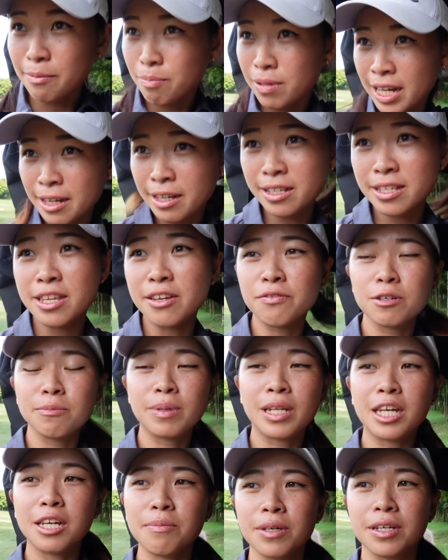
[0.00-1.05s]
play a safer
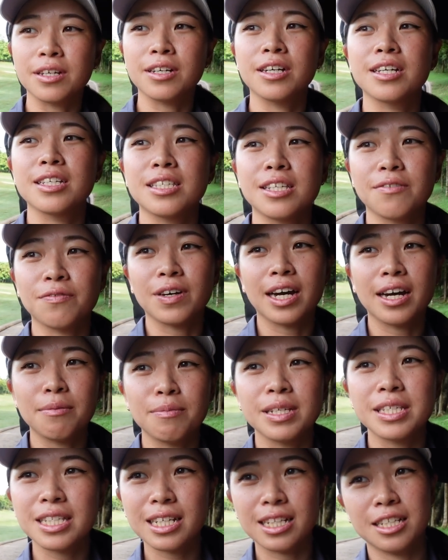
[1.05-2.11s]
play, because if I
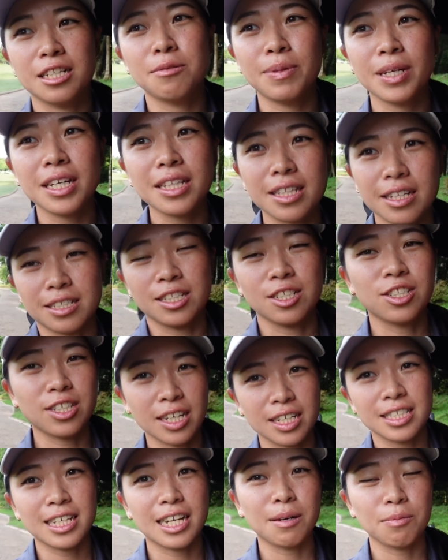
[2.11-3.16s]
miss it a little bit, there's a
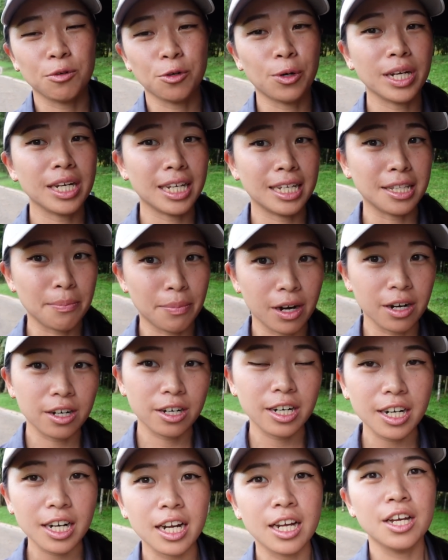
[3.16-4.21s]
chance that I'm going in the
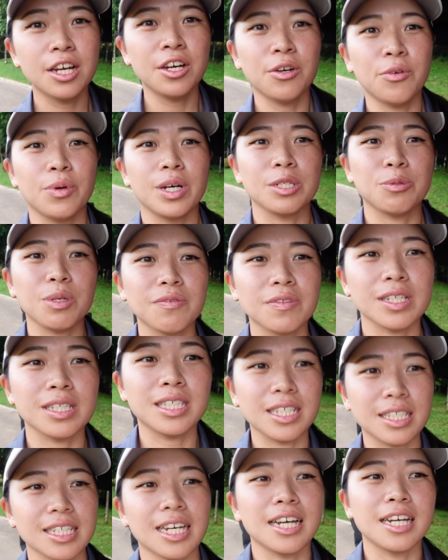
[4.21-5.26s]
bunker. Whereas with the
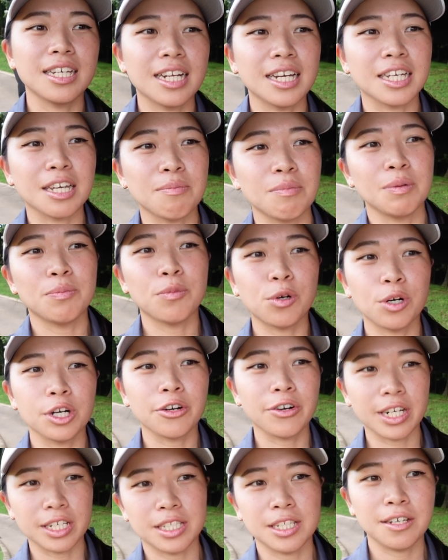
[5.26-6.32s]
6-iron, I can be more
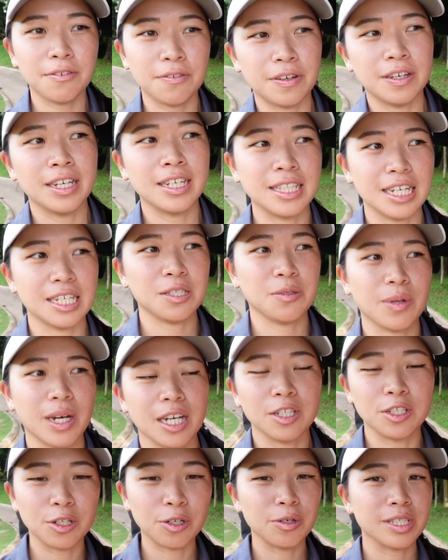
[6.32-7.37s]
aggressive, and that's
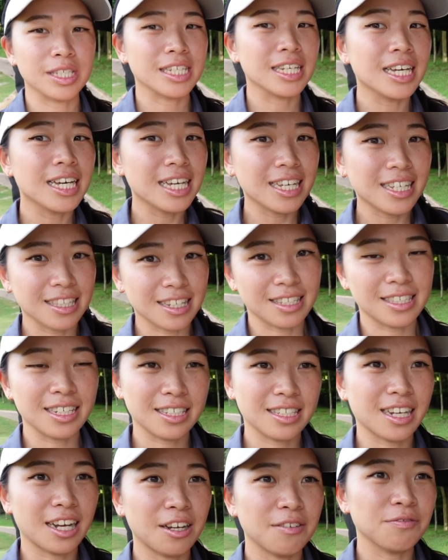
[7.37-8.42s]
why I chose the
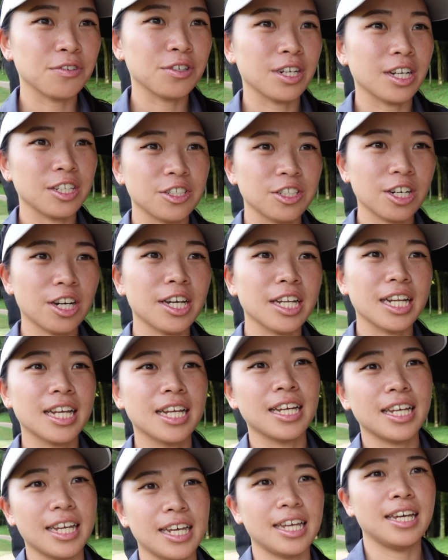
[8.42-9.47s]
6-iron for that shot.
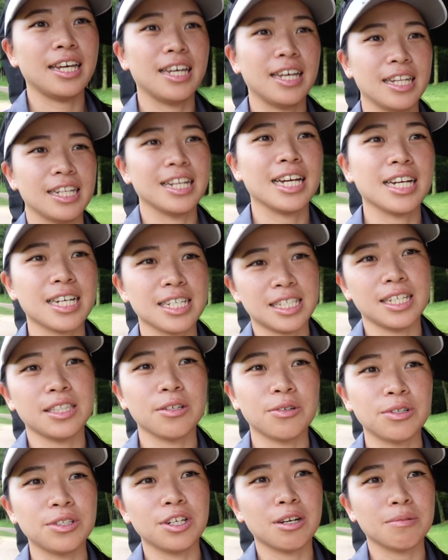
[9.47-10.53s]
And like I said,
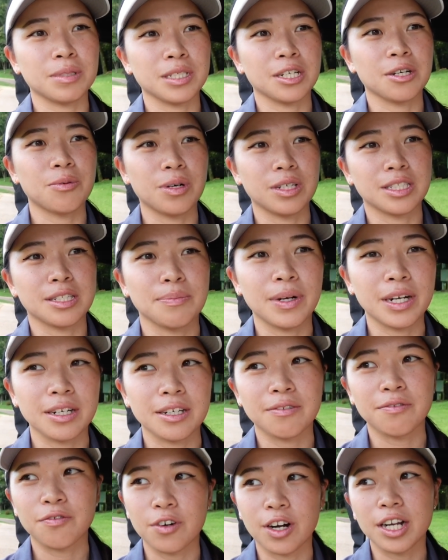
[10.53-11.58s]
the only obstacle was the
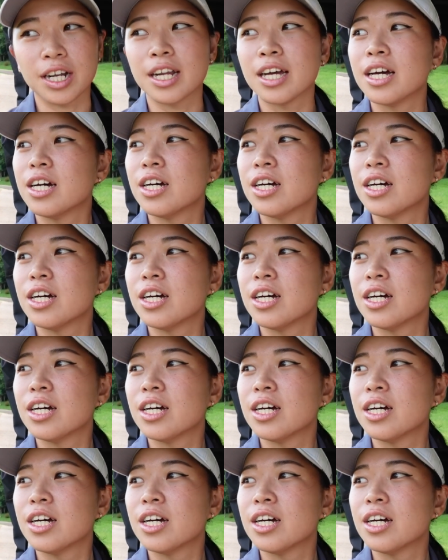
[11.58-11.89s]
bunker in front,